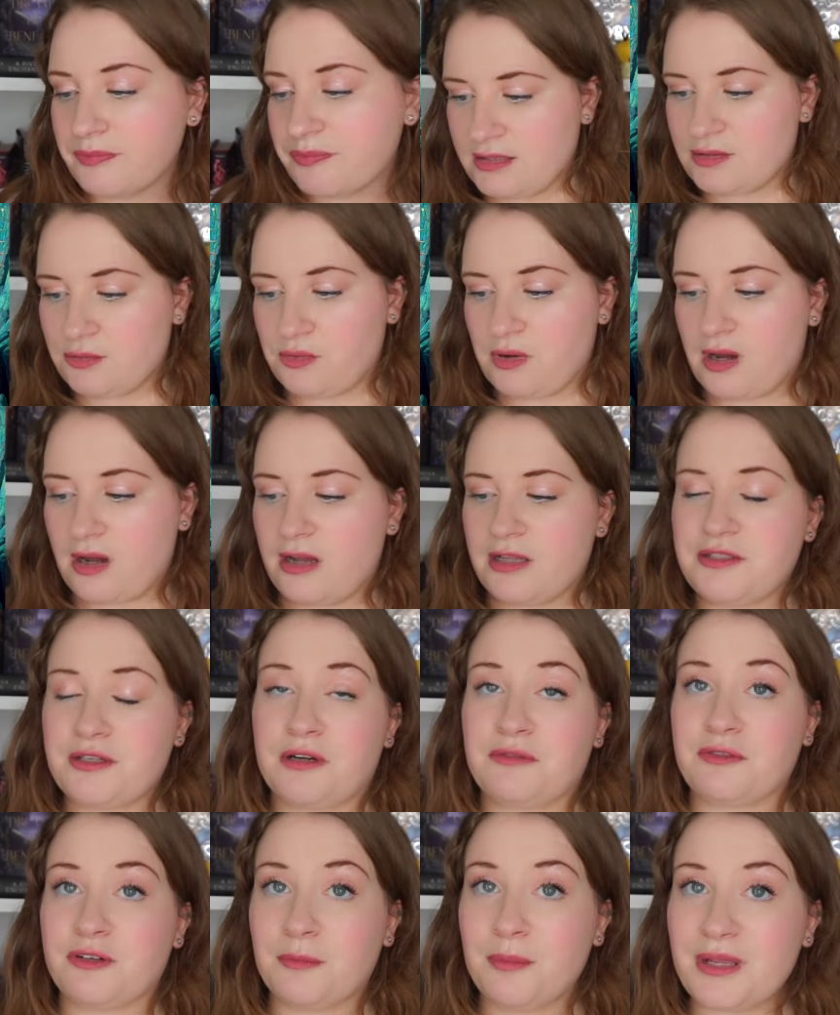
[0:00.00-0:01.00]
So gods
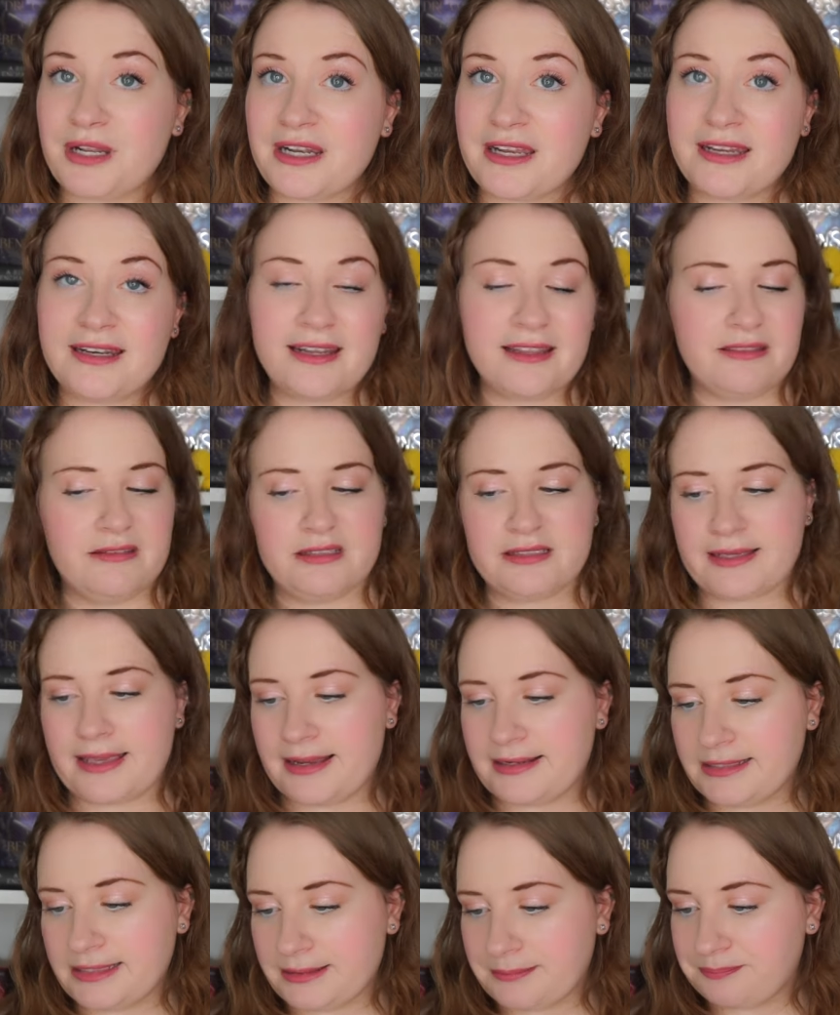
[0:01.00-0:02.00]
are forbidden in this
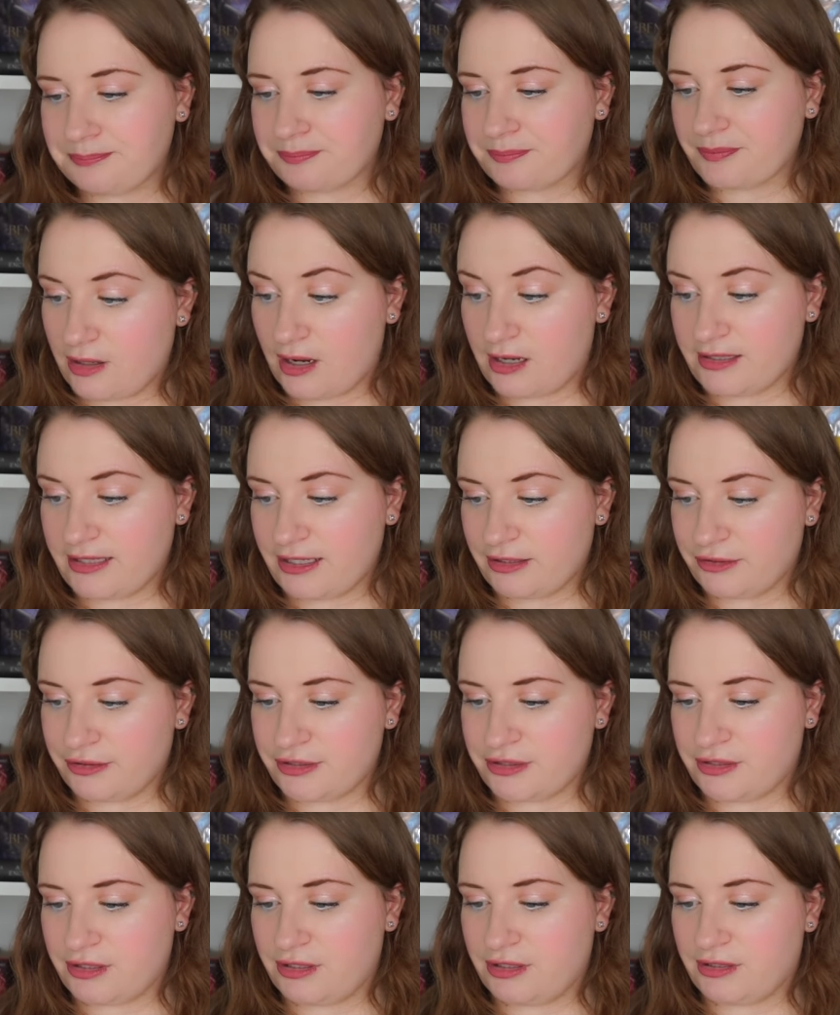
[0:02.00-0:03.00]
kingdom.
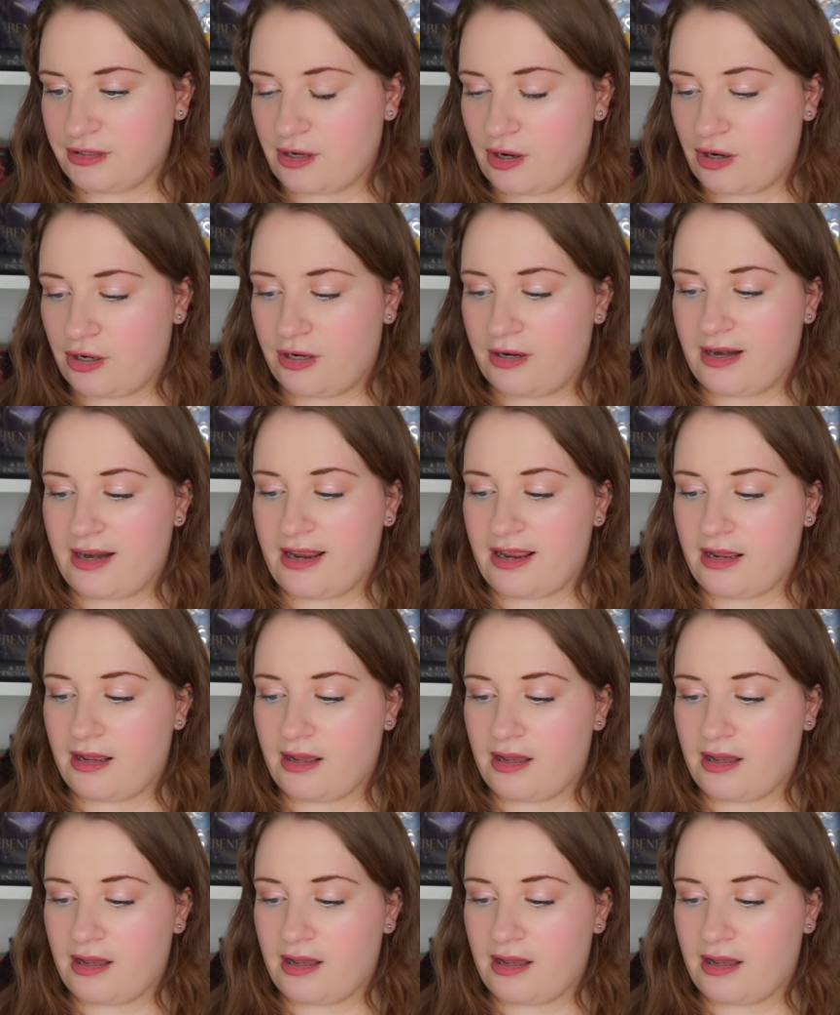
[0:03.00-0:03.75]
Godkillers are